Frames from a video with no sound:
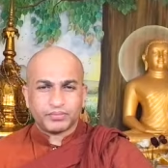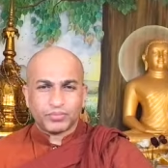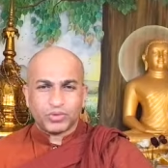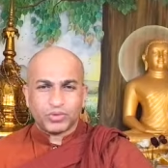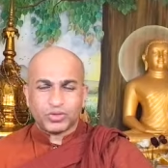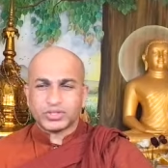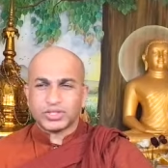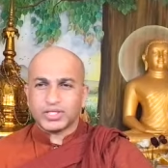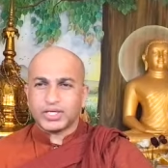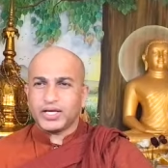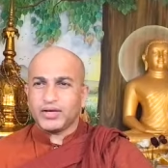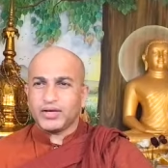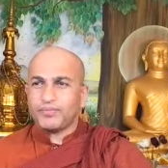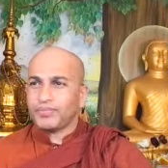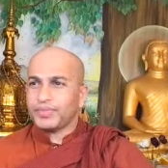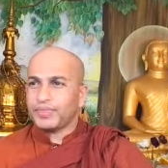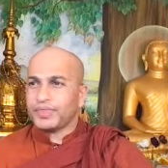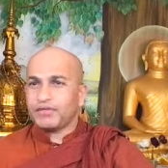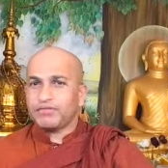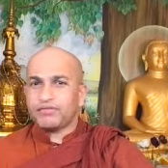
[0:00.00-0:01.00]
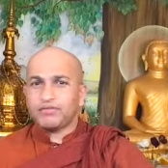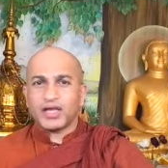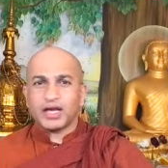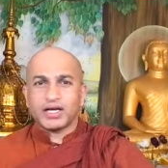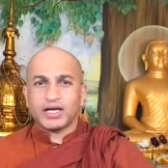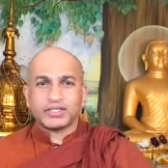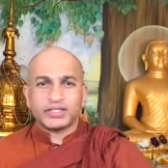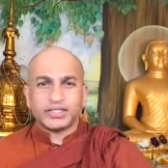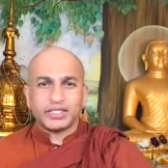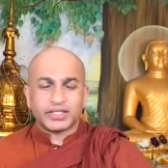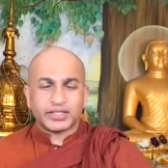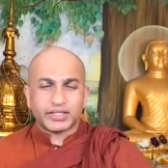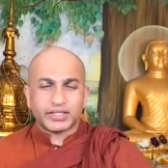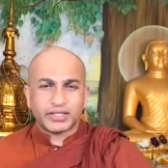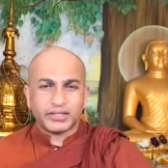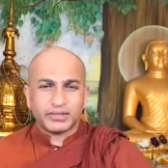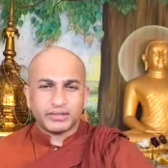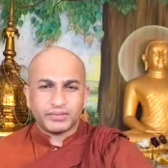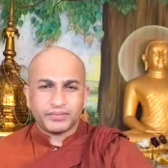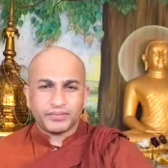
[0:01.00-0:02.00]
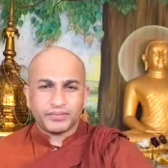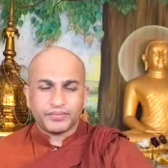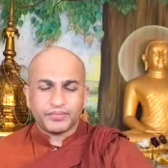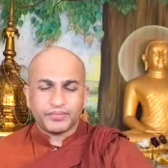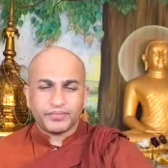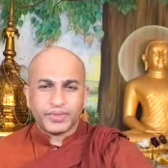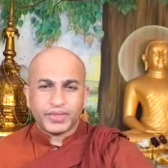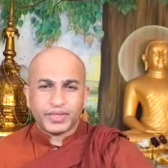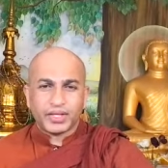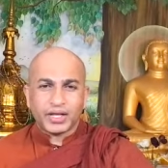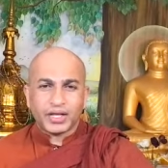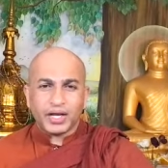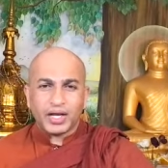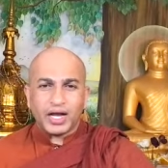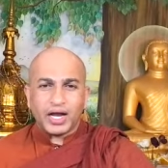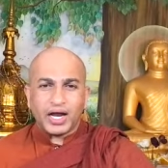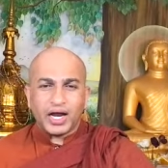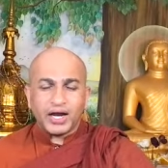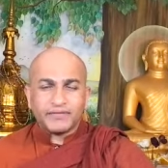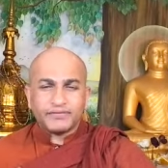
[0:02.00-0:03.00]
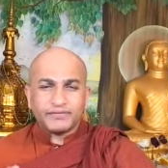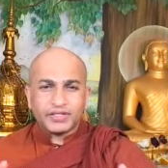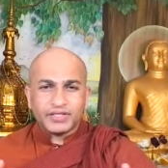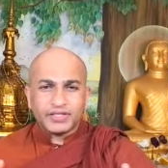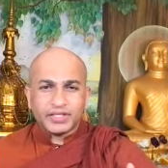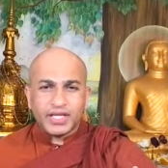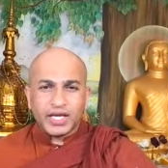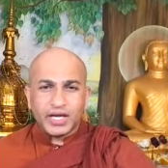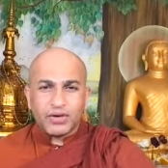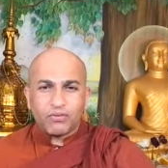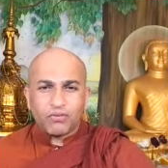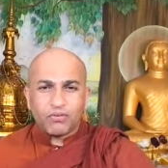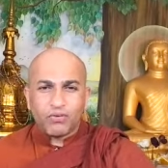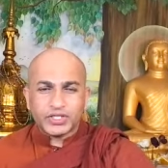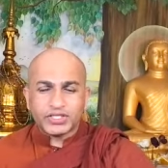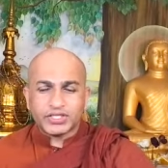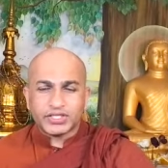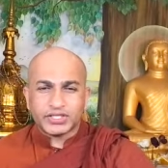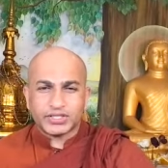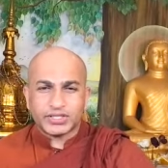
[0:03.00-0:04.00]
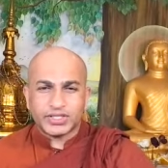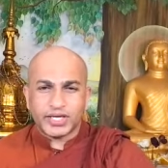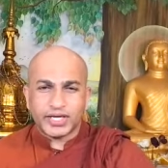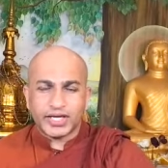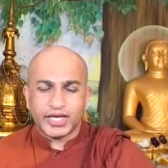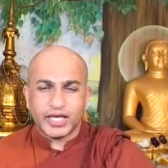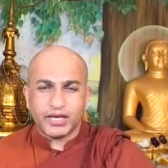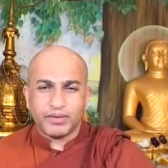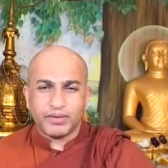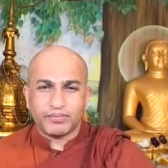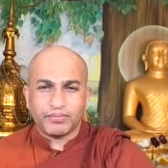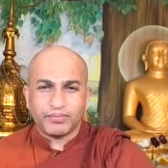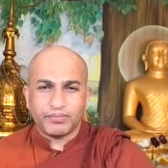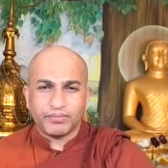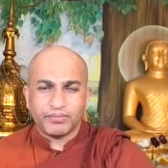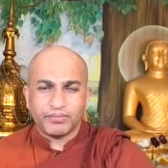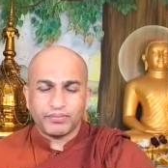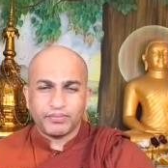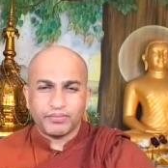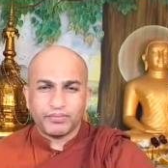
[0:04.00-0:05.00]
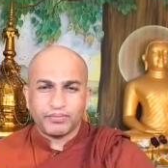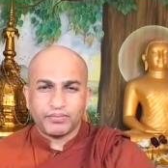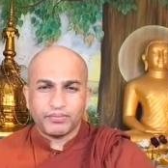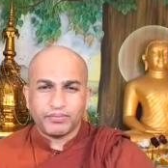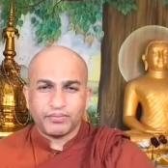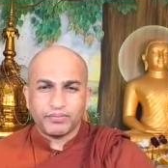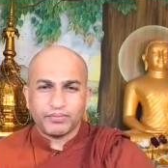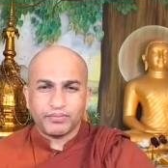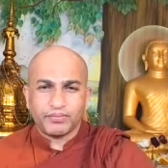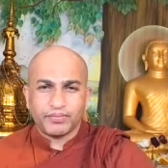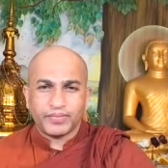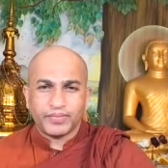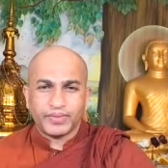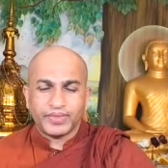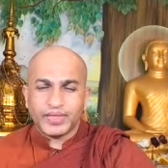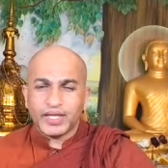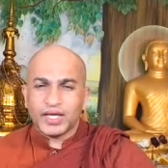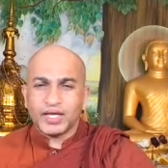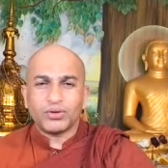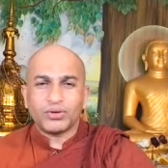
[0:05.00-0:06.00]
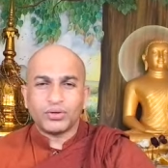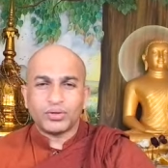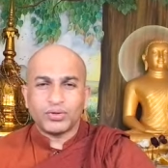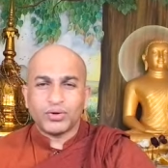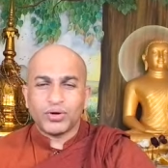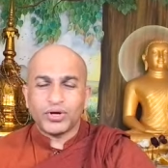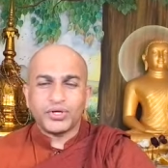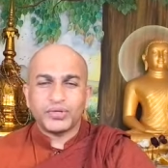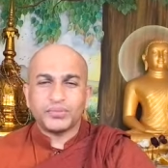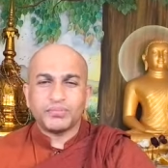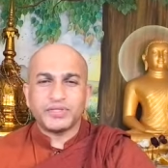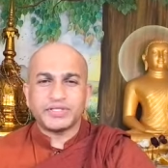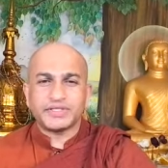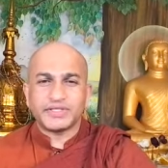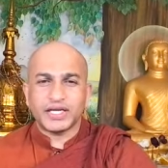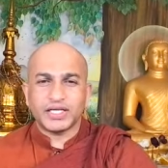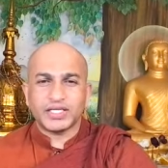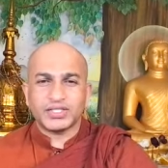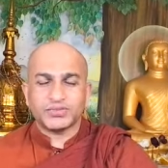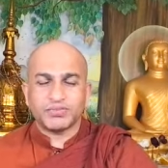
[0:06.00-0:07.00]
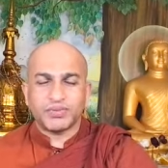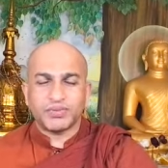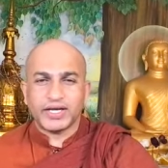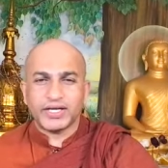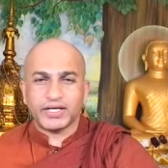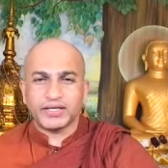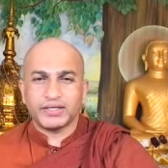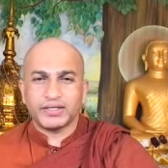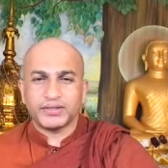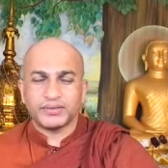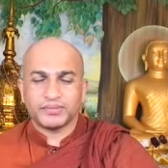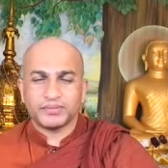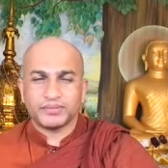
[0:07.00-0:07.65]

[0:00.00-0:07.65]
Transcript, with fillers: mostly these young children, after they watch the game, they're not going to be satisfied.